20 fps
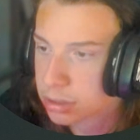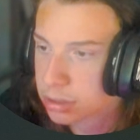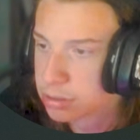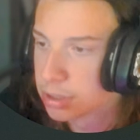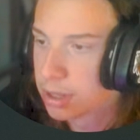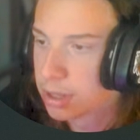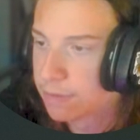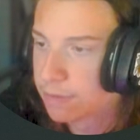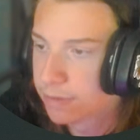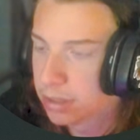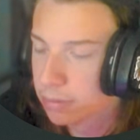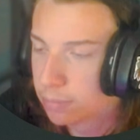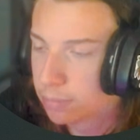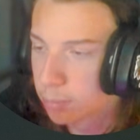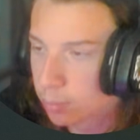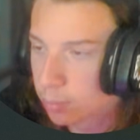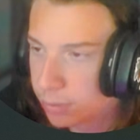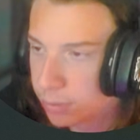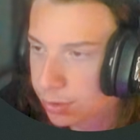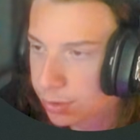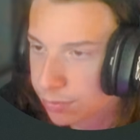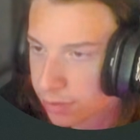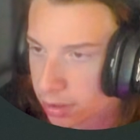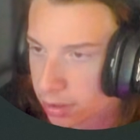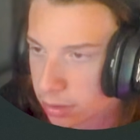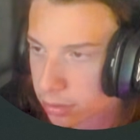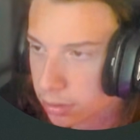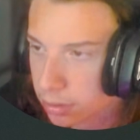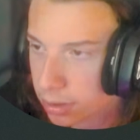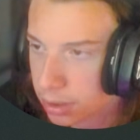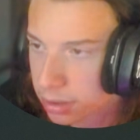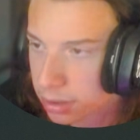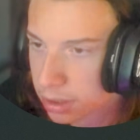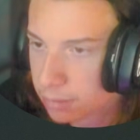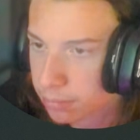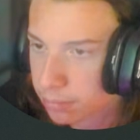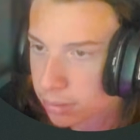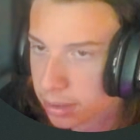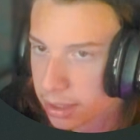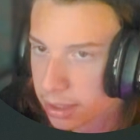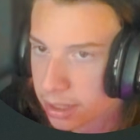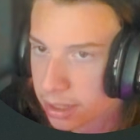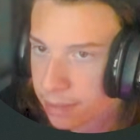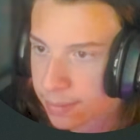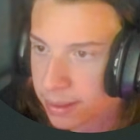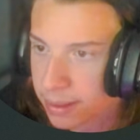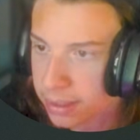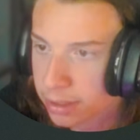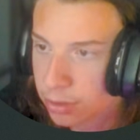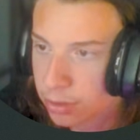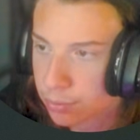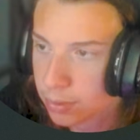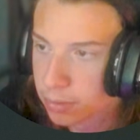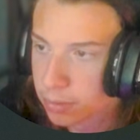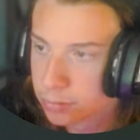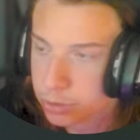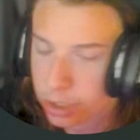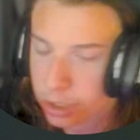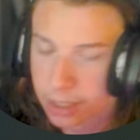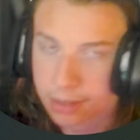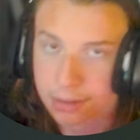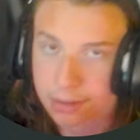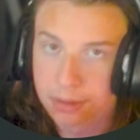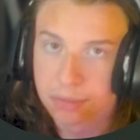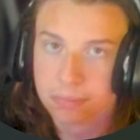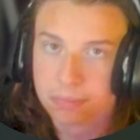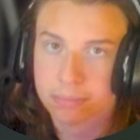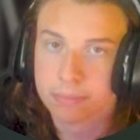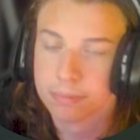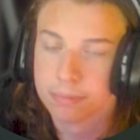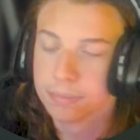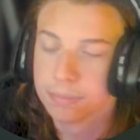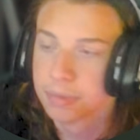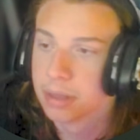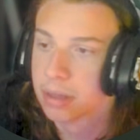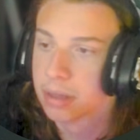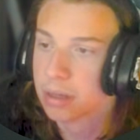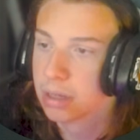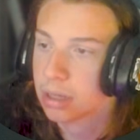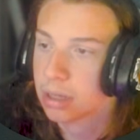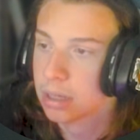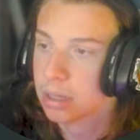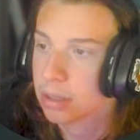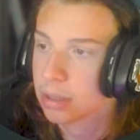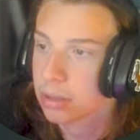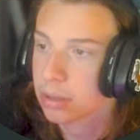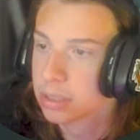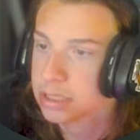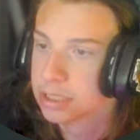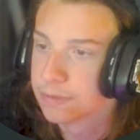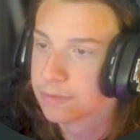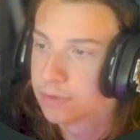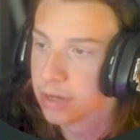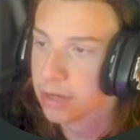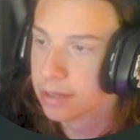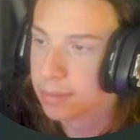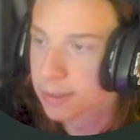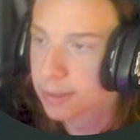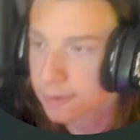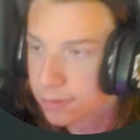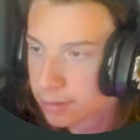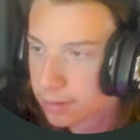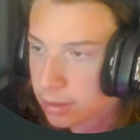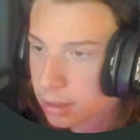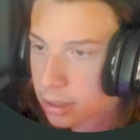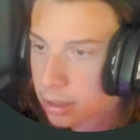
So I don't have any music or anything playing in my ear while I'm trying to uh, listen for enemies.